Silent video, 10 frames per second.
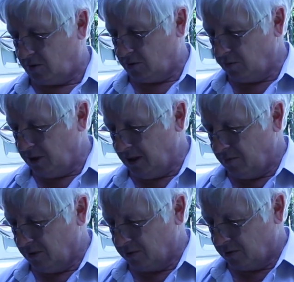to be
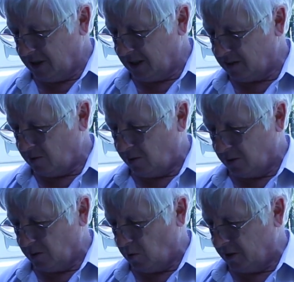able to get all
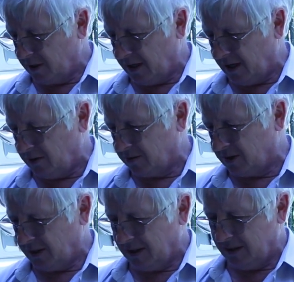the water out
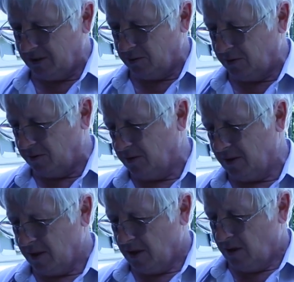and you know
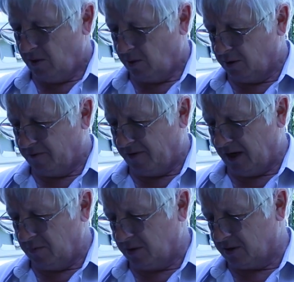all the
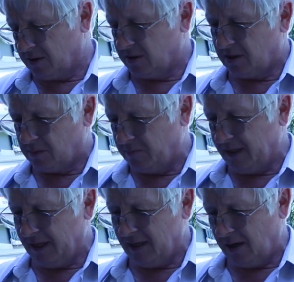fibers
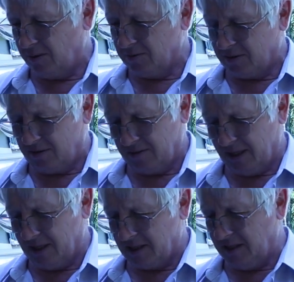spread out
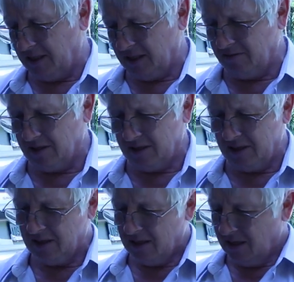nicely and
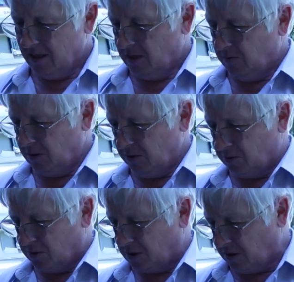evenly we need
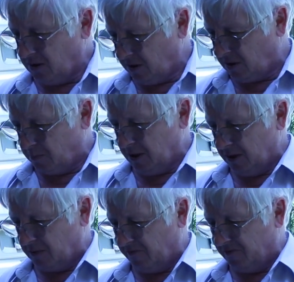to spin
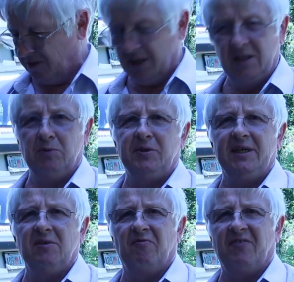it really
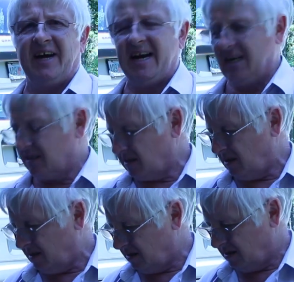really fast
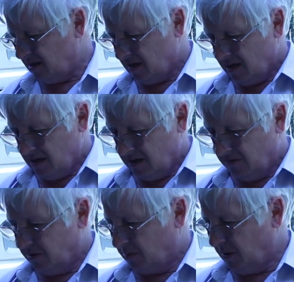
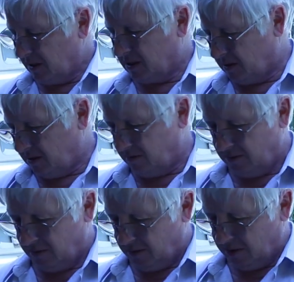It's big
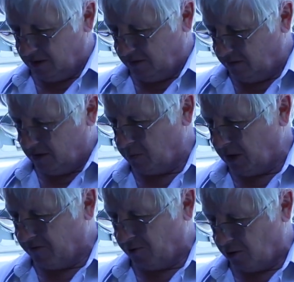I mean it's
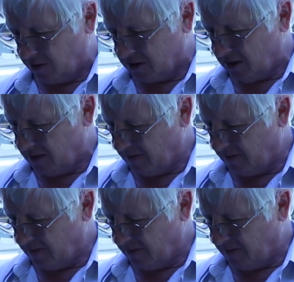big force